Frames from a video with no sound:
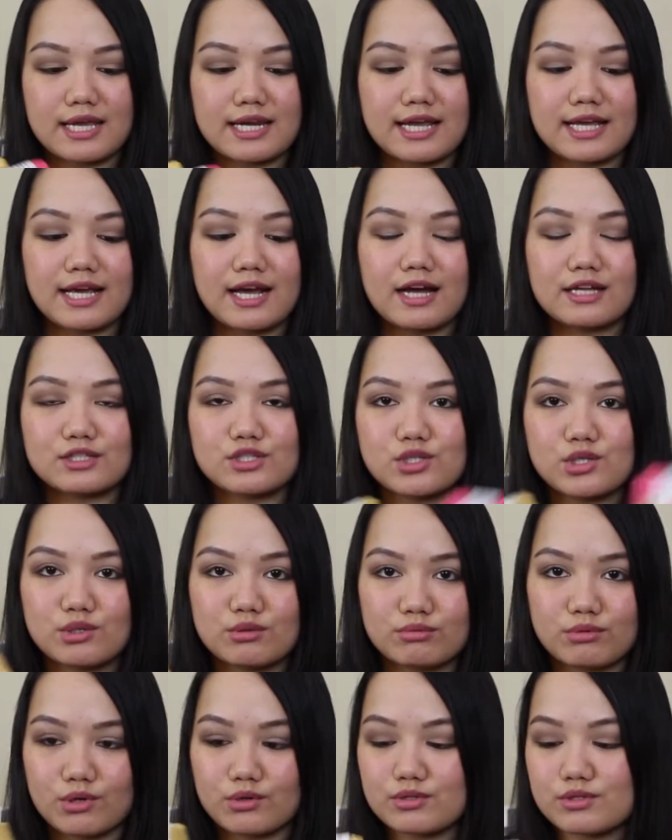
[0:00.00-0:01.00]
And I got
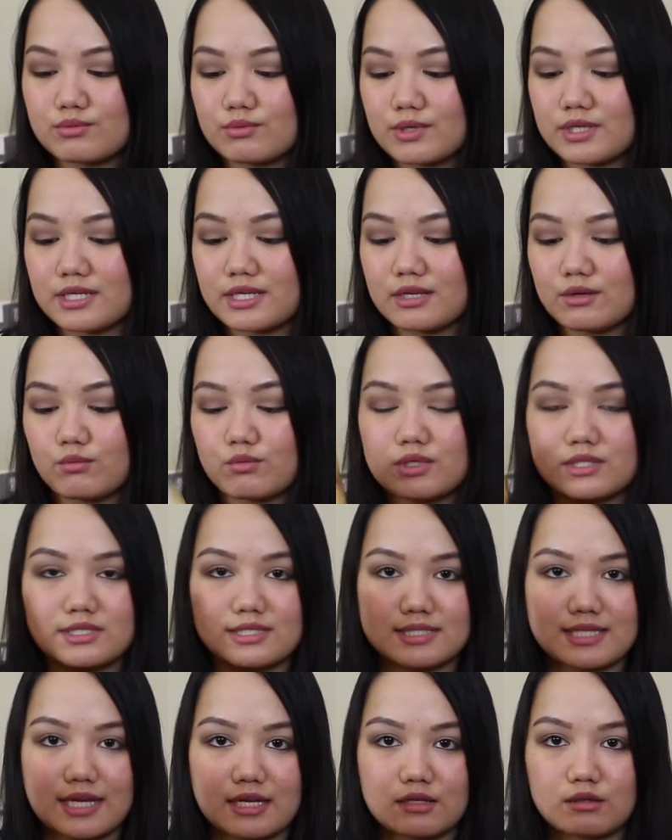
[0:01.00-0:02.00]
two rose one and one
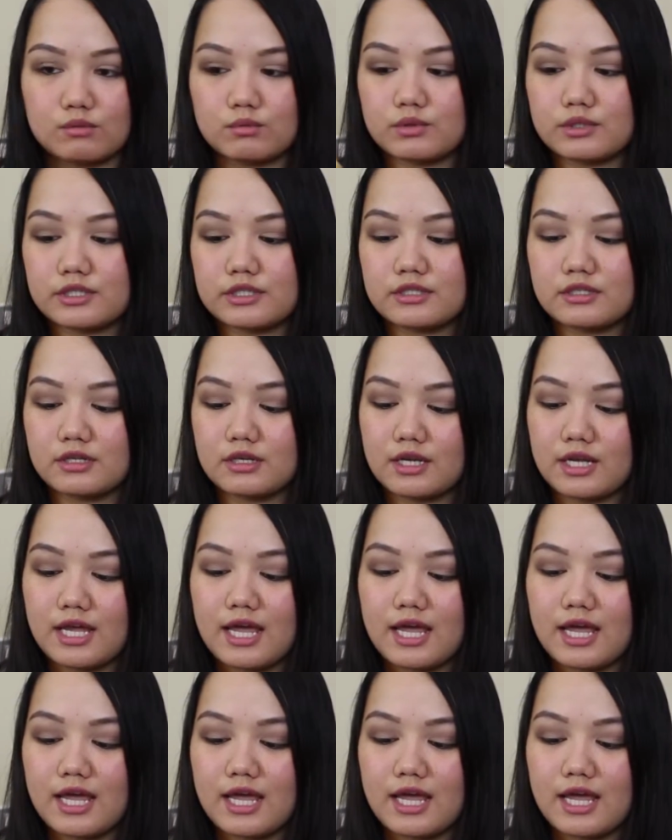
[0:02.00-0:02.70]
sandalwood.